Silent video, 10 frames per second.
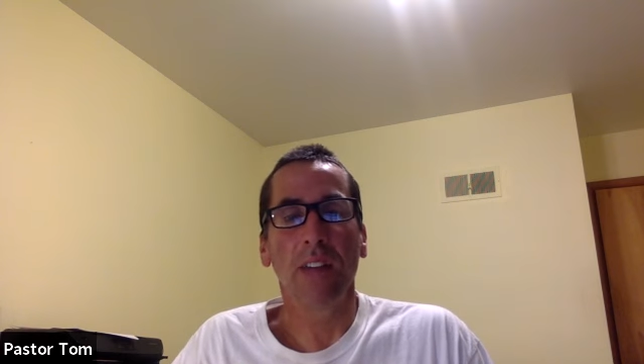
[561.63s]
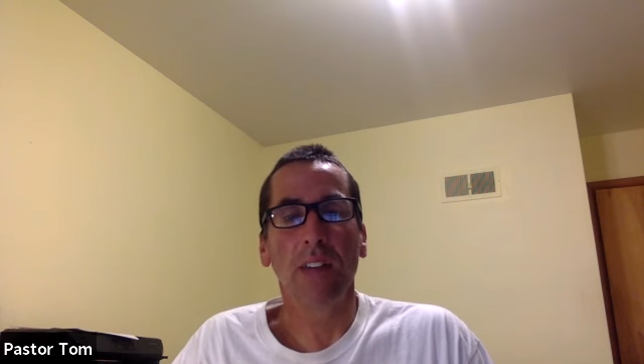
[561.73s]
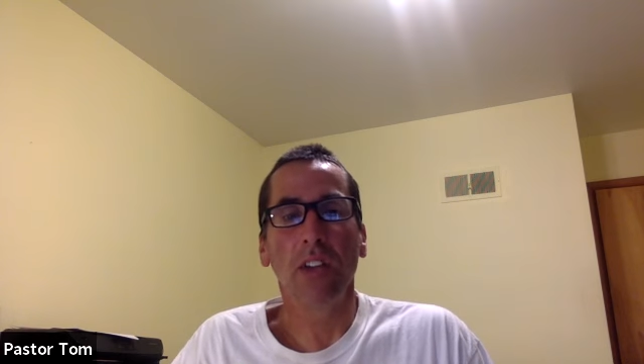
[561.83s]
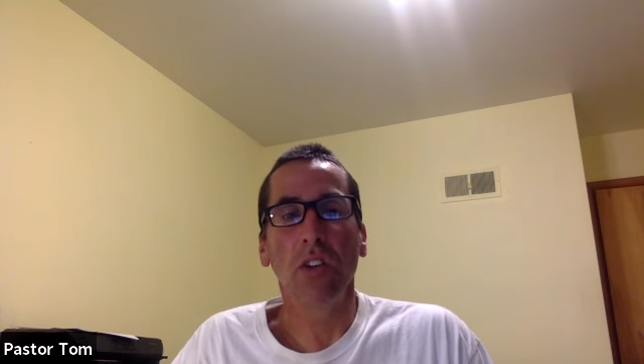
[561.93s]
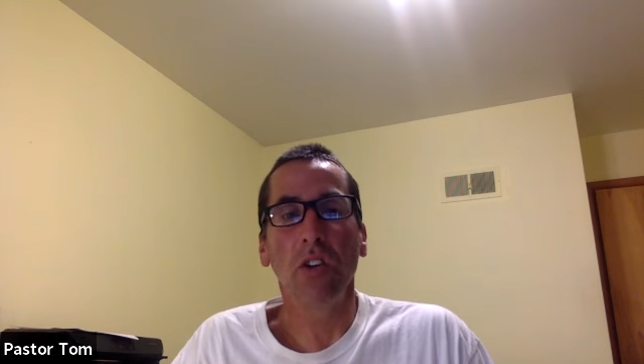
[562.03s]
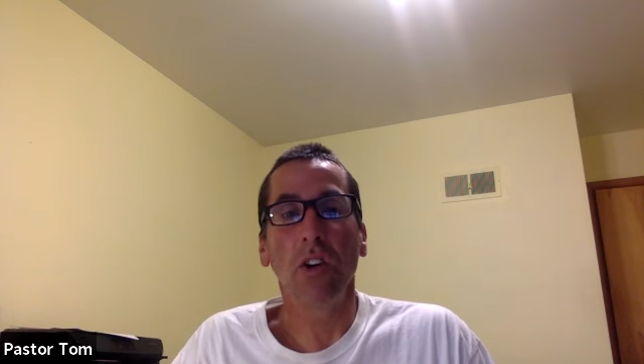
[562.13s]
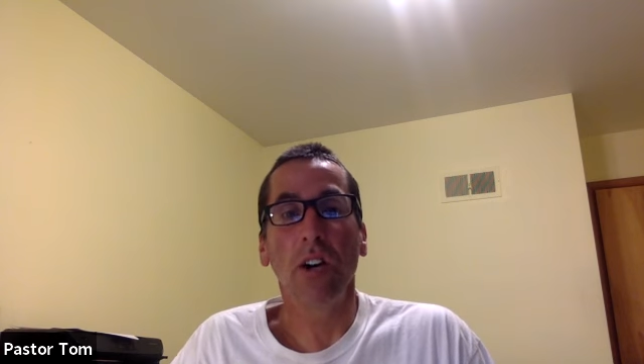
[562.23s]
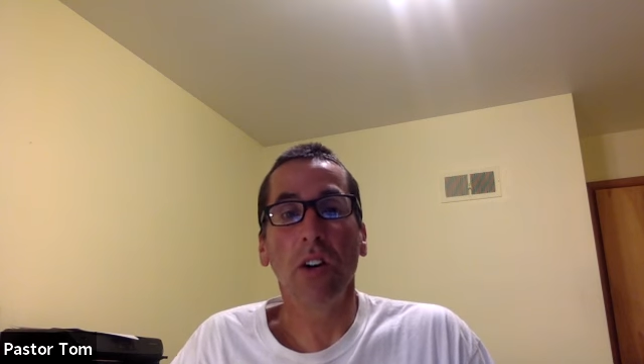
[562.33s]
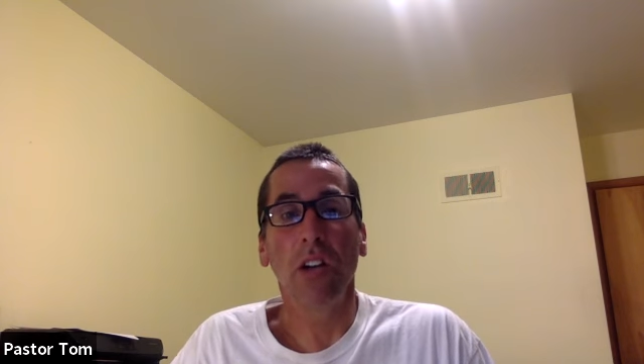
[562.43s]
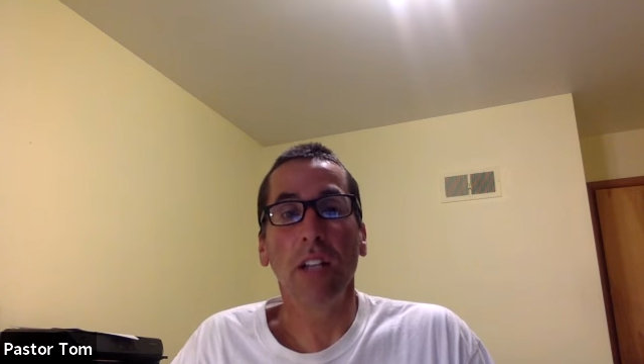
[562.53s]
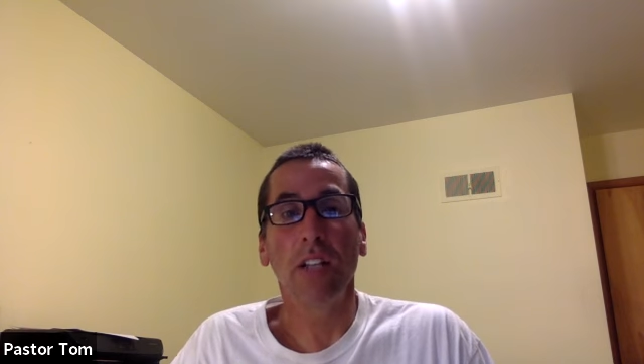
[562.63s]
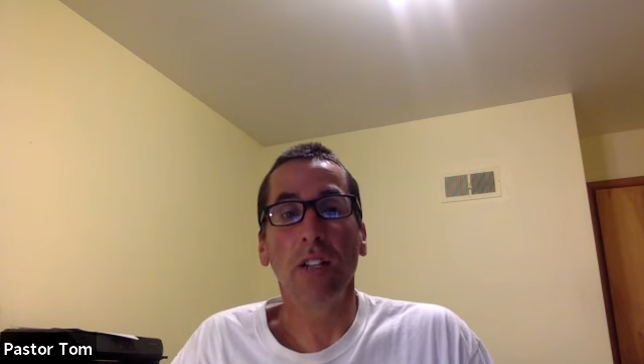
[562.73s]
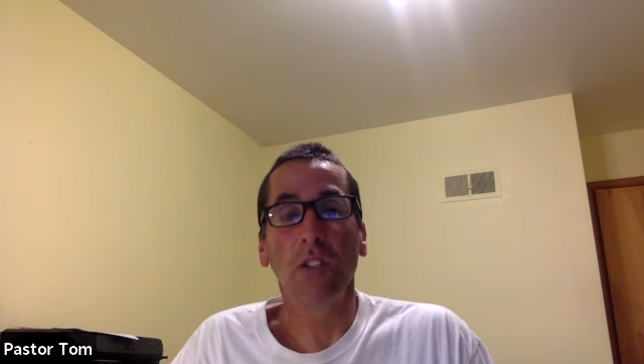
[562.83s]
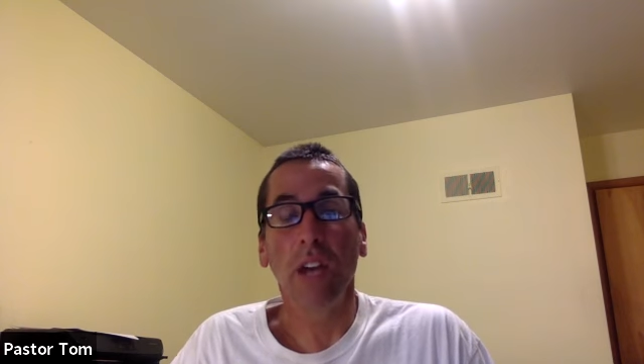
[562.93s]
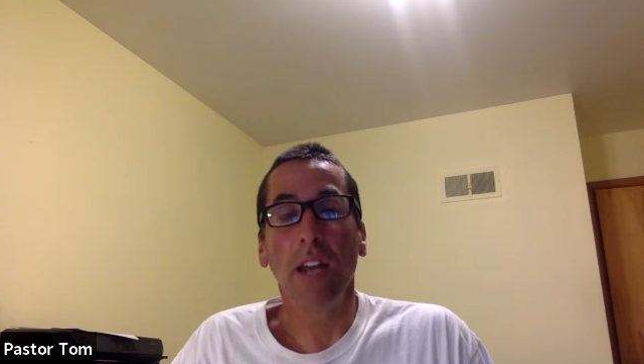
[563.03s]
that you are going
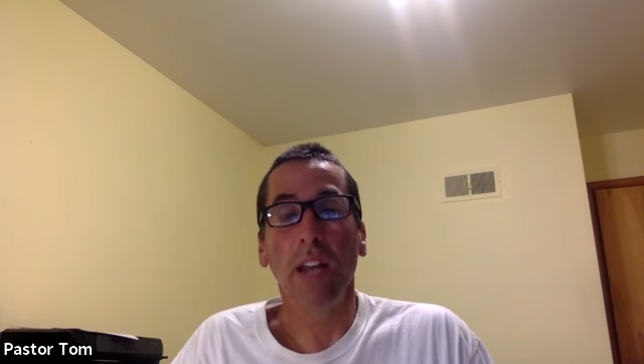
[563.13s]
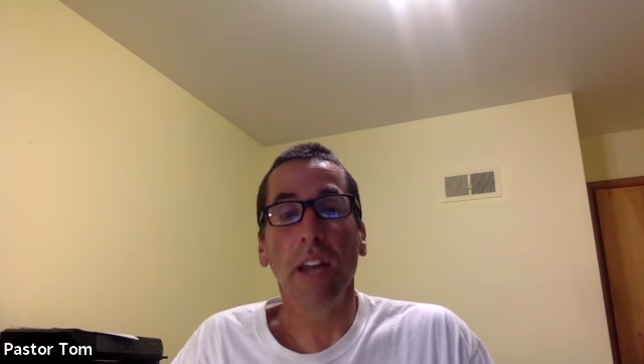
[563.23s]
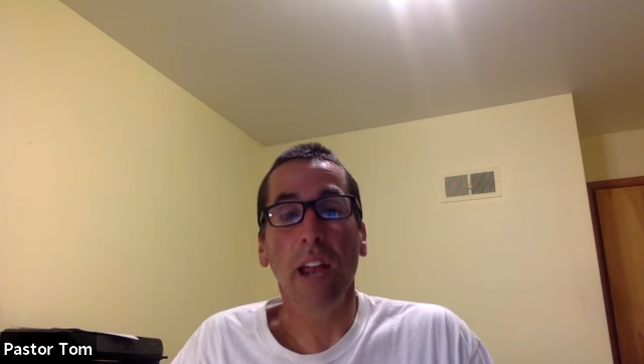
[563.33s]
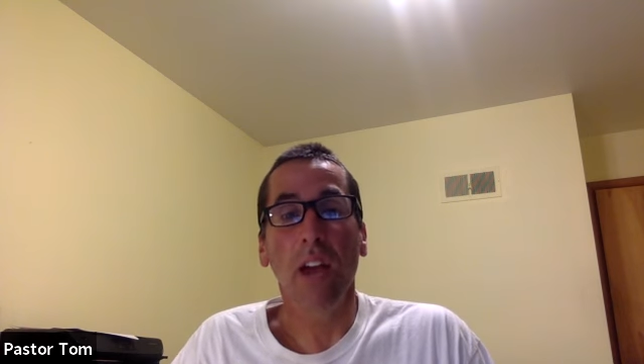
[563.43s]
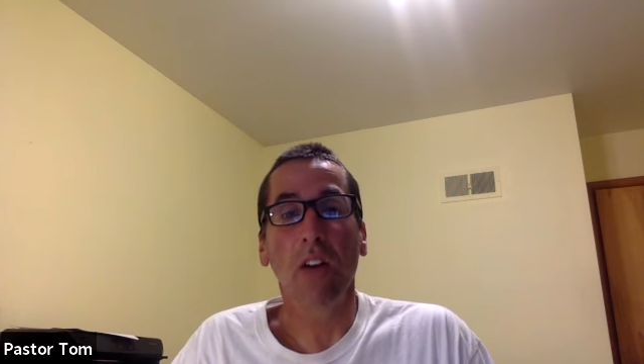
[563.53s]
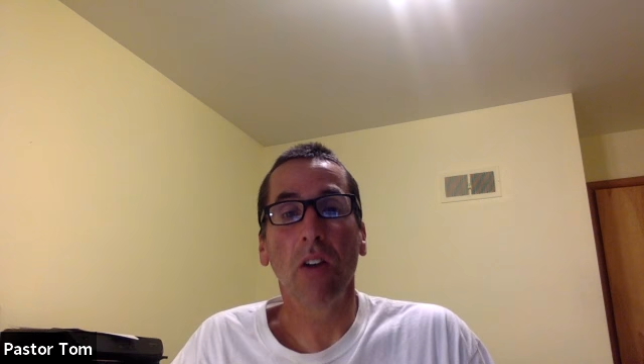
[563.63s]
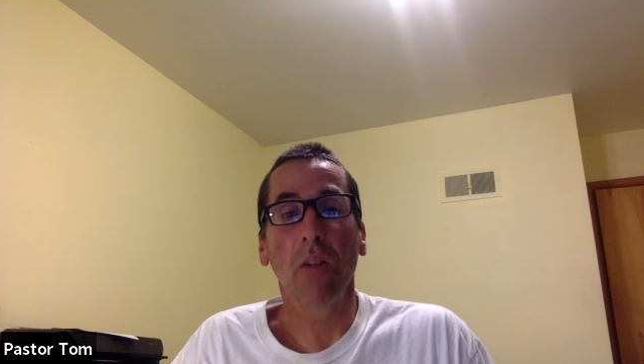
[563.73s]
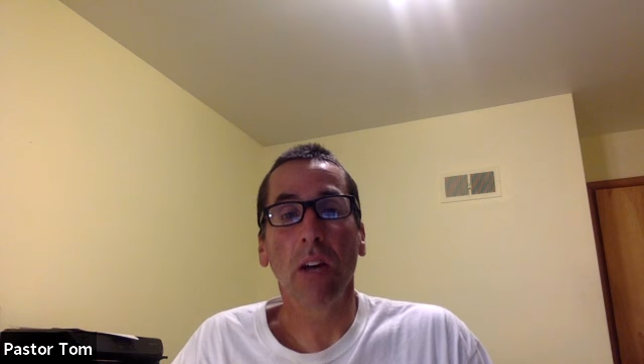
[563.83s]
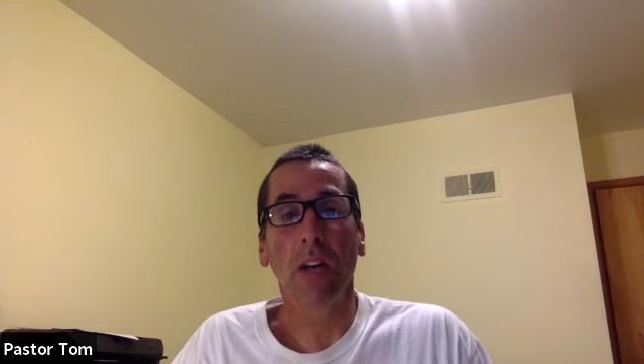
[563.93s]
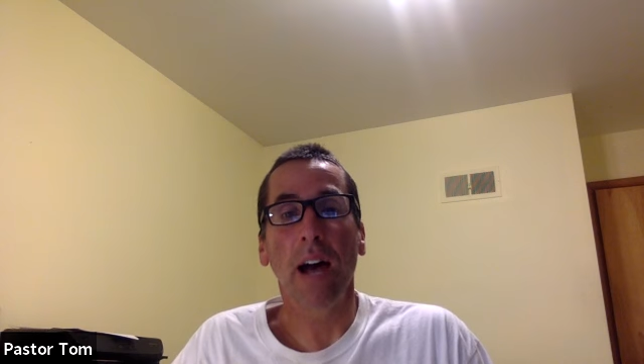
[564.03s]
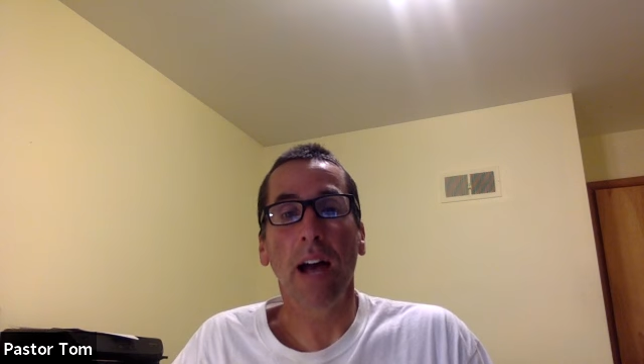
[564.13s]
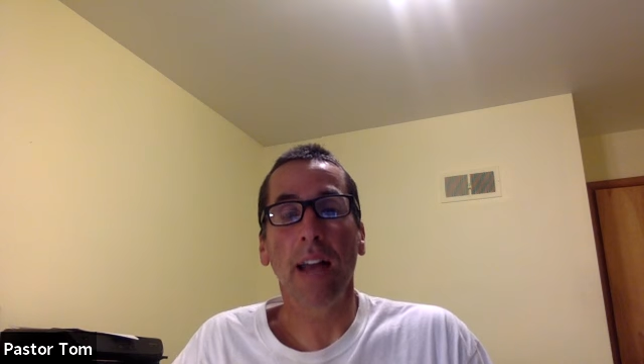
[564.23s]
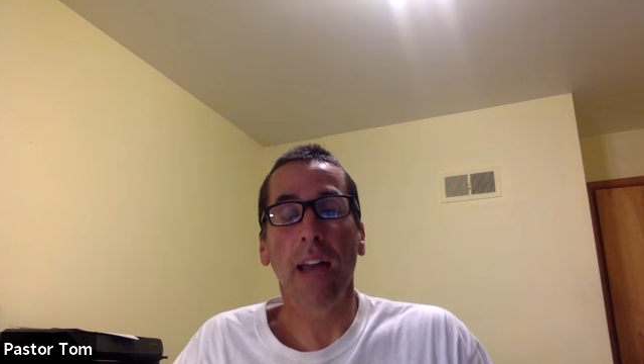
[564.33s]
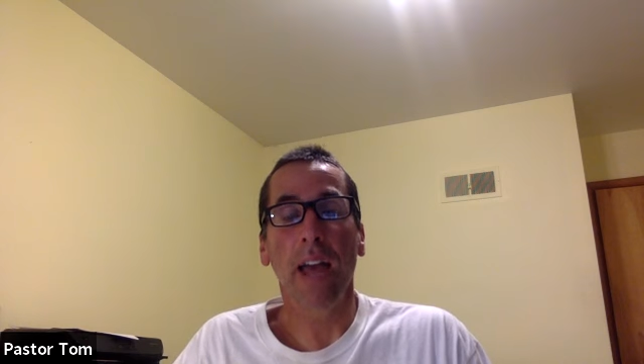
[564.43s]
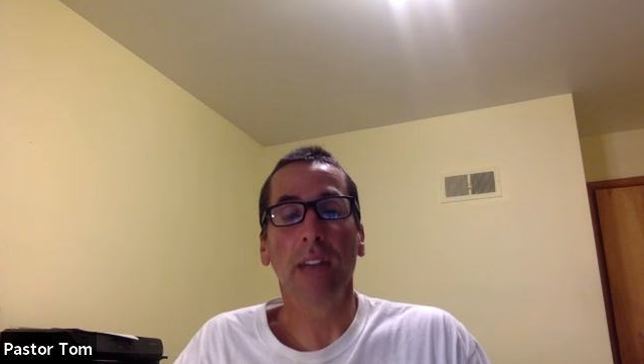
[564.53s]
to inherit what God
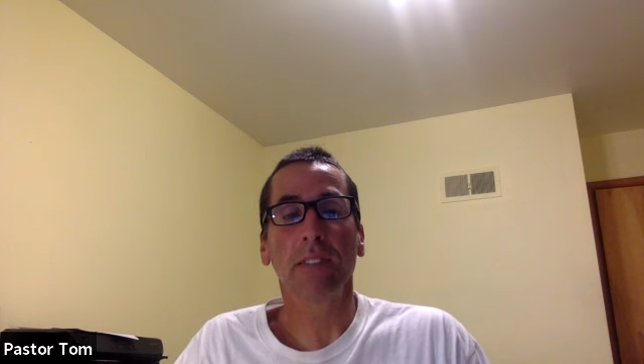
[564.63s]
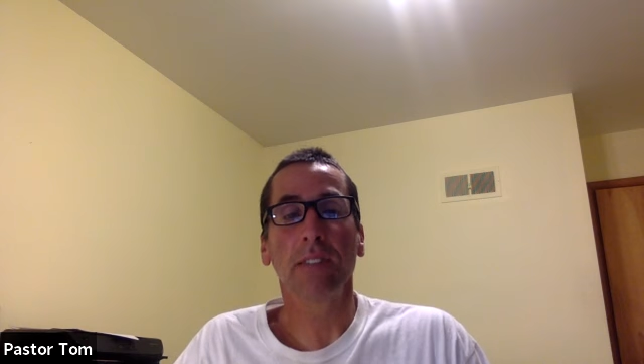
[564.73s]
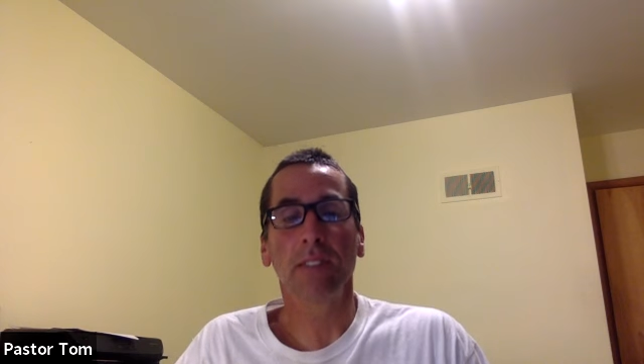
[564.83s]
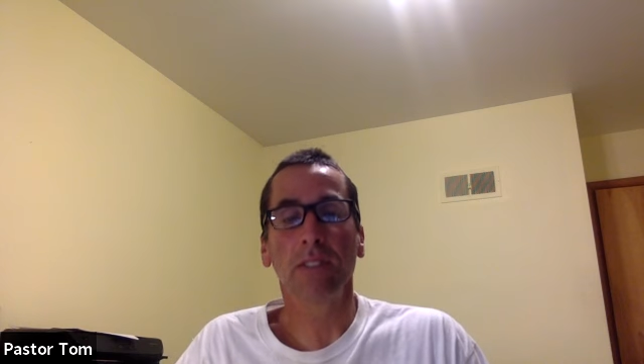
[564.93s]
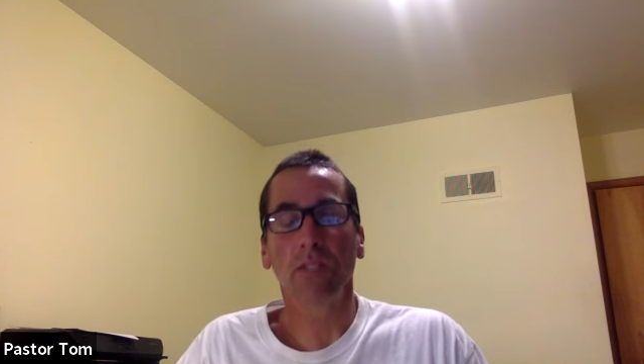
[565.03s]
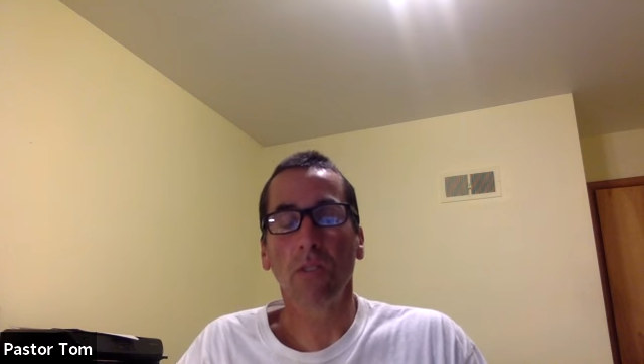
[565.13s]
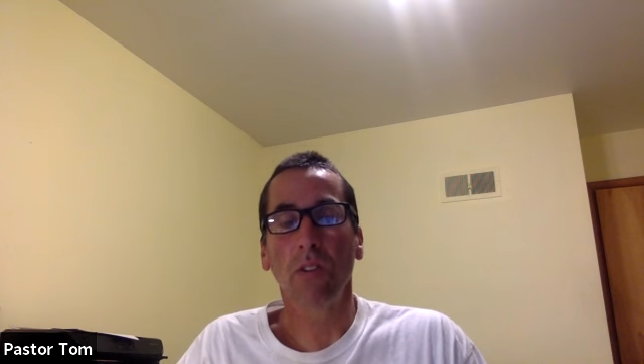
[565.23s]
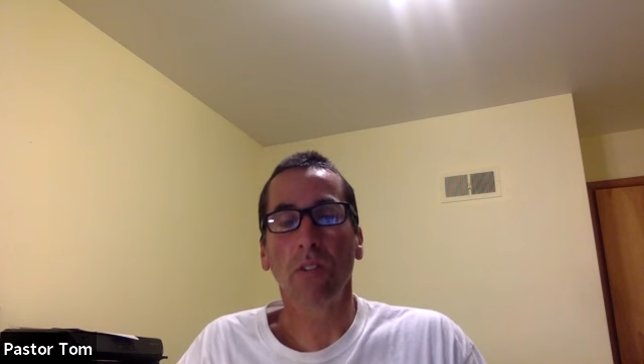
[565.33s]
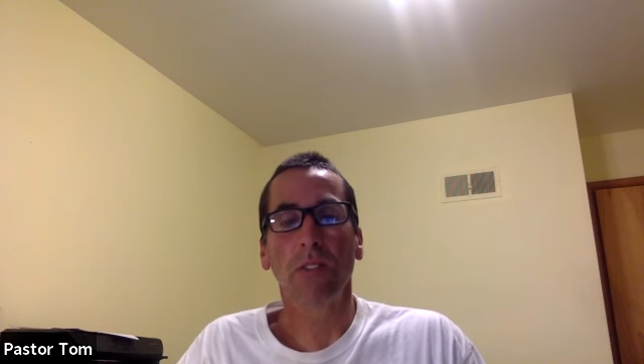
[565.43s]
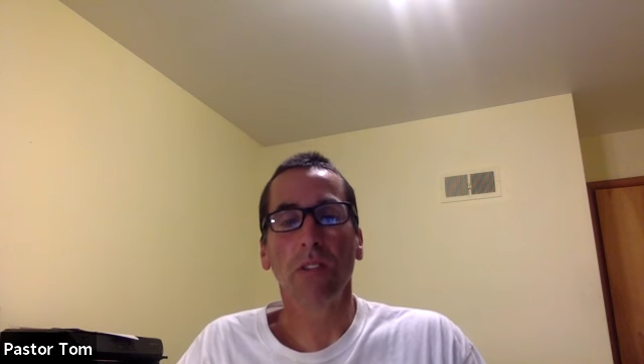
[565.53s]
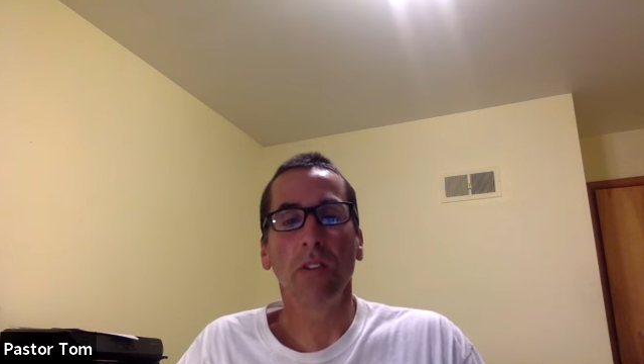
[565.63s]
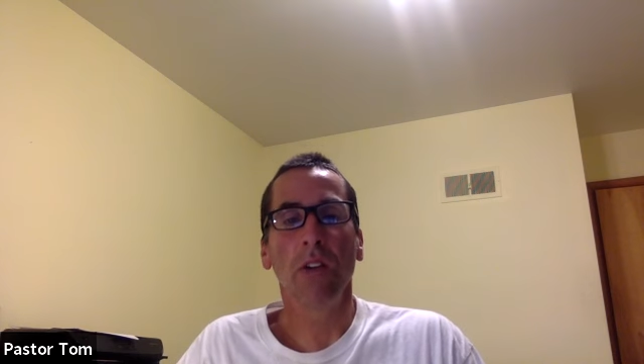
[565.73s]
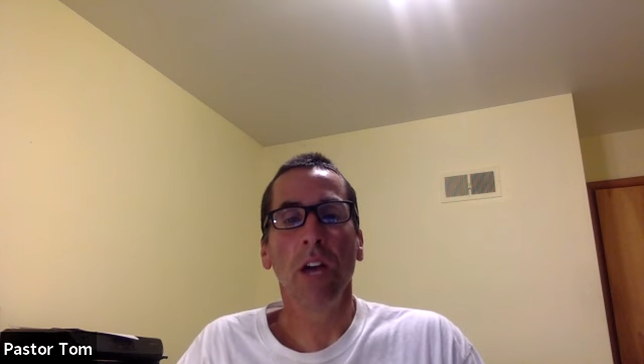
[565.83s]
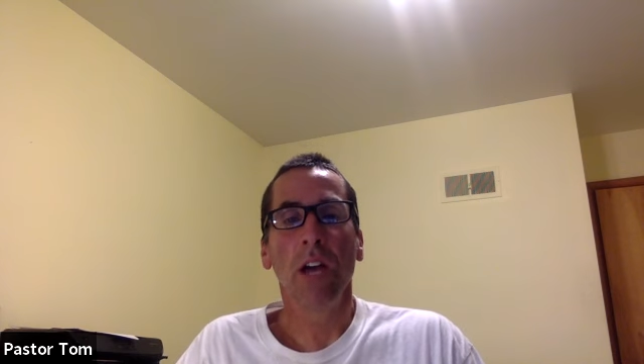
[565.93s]
has in store for you.